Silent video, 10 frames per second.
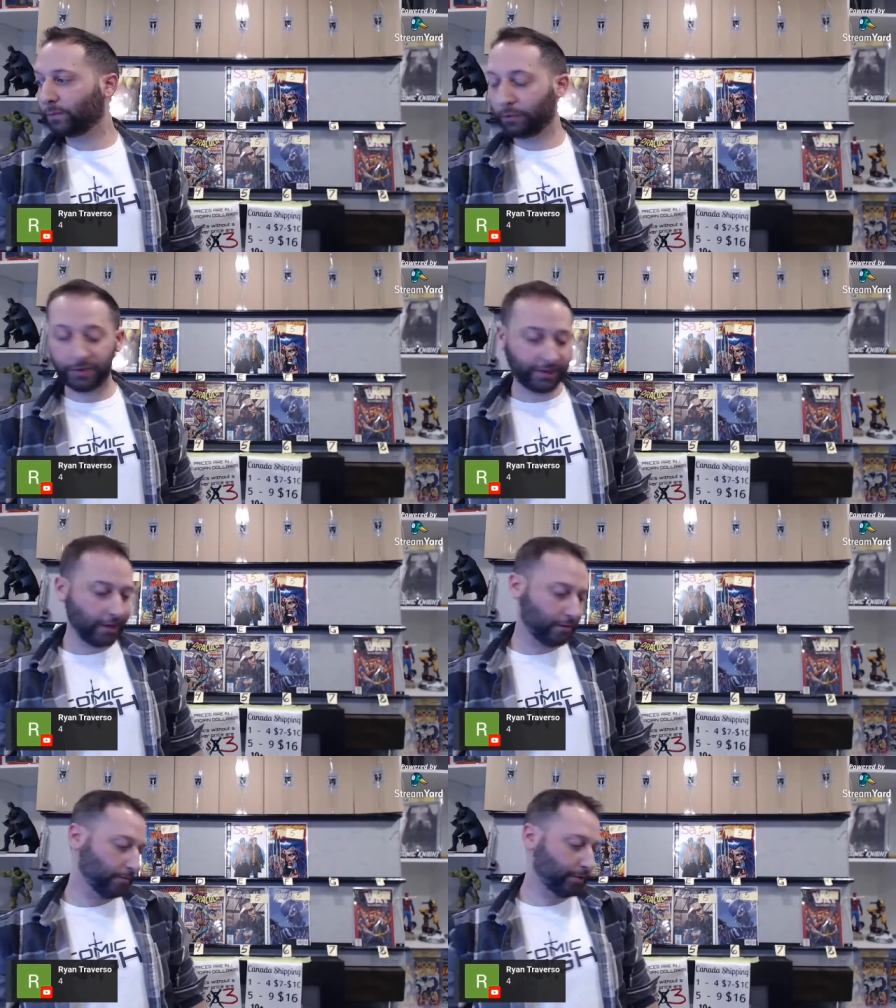Nobody's
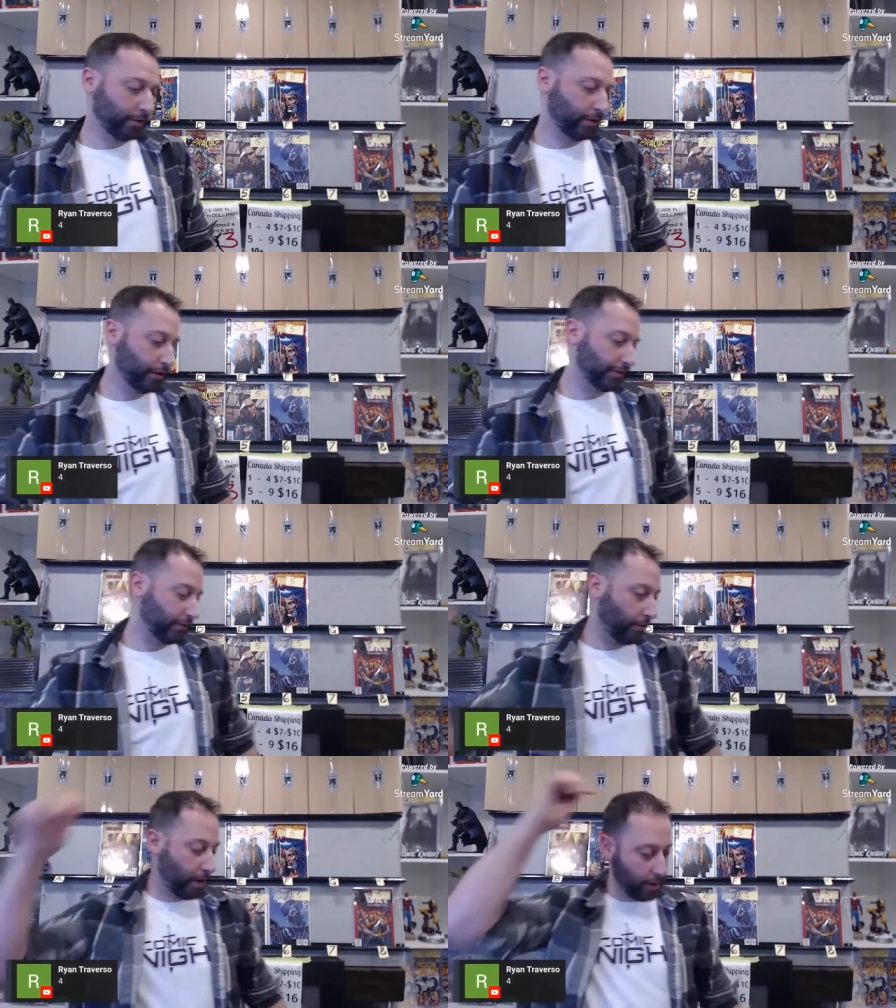down. I'll put it on
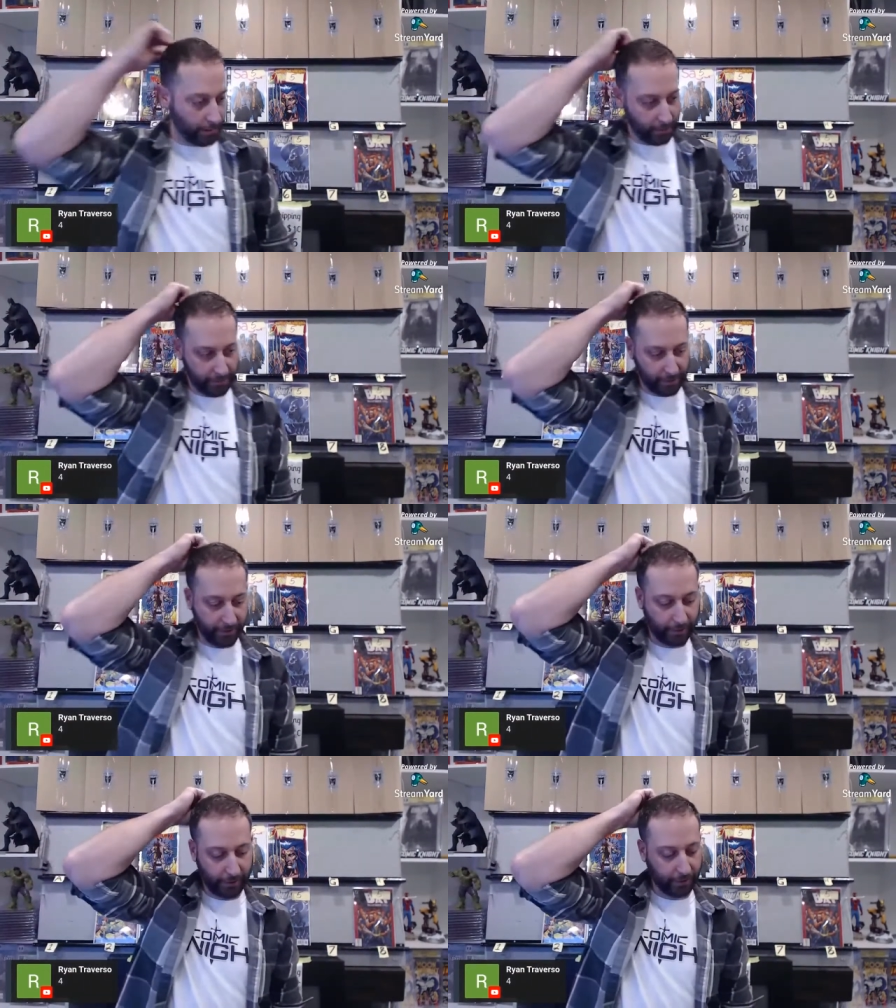Instagram or
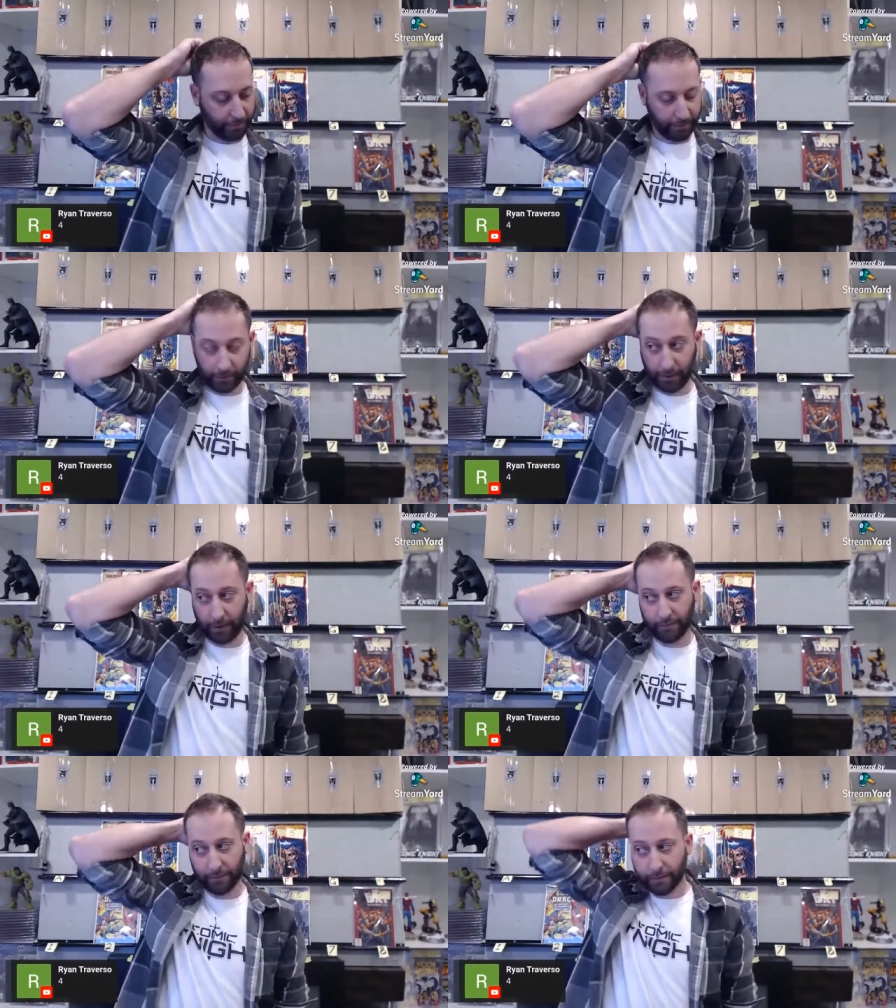Facebook. It's
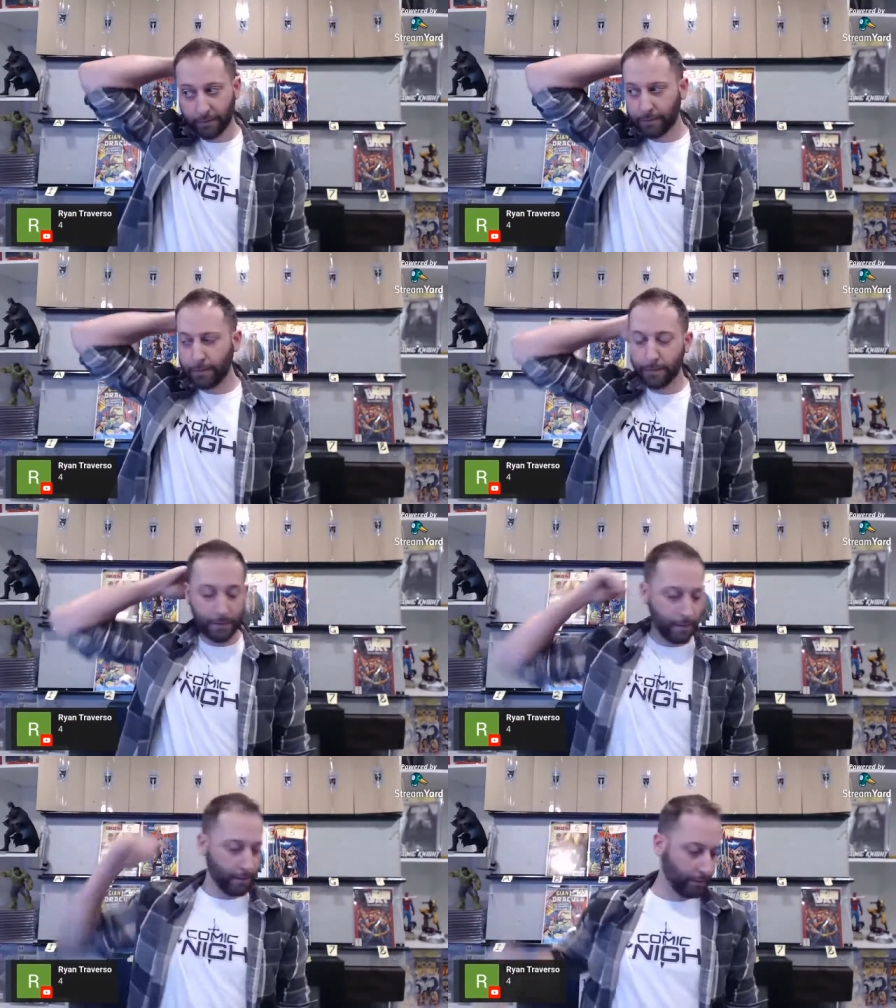okay. Yeah,
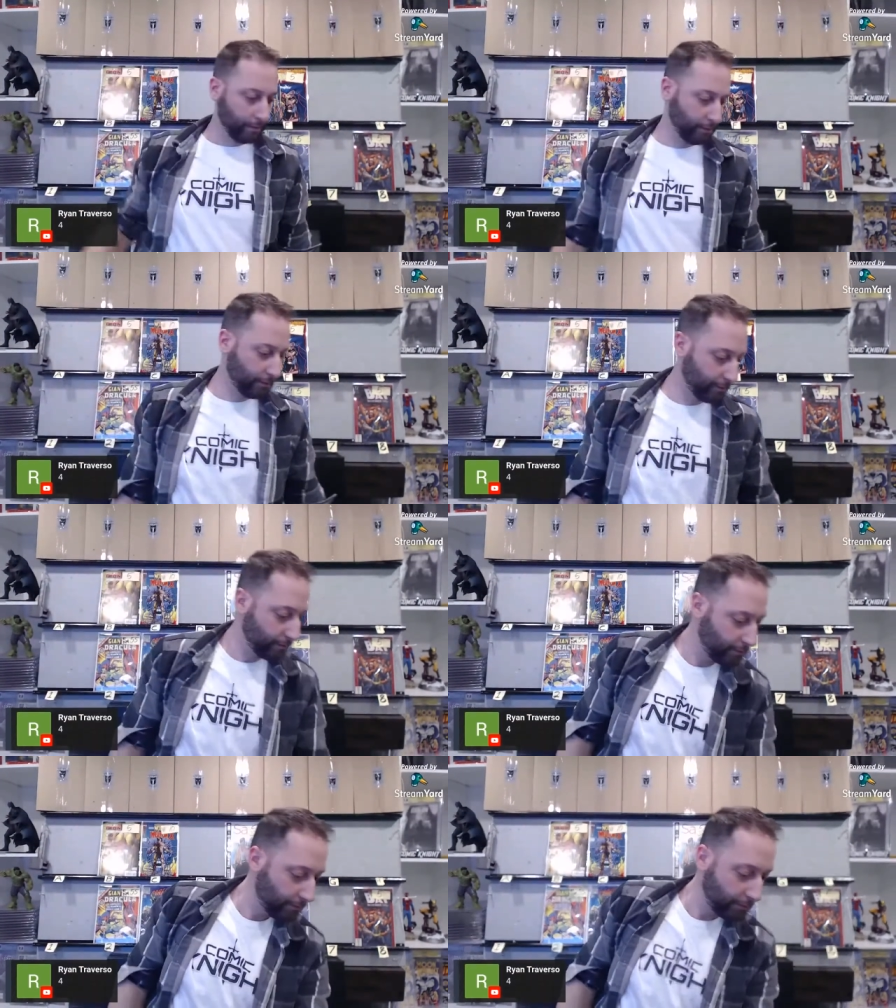very good.
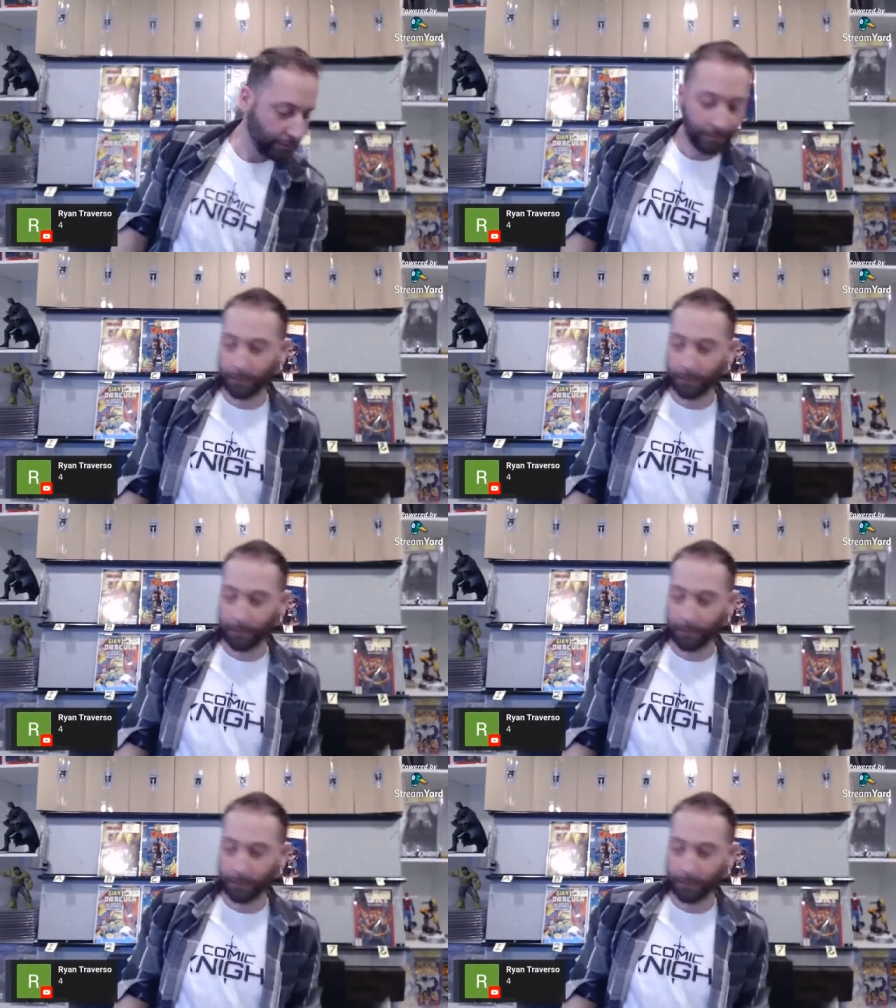That's good.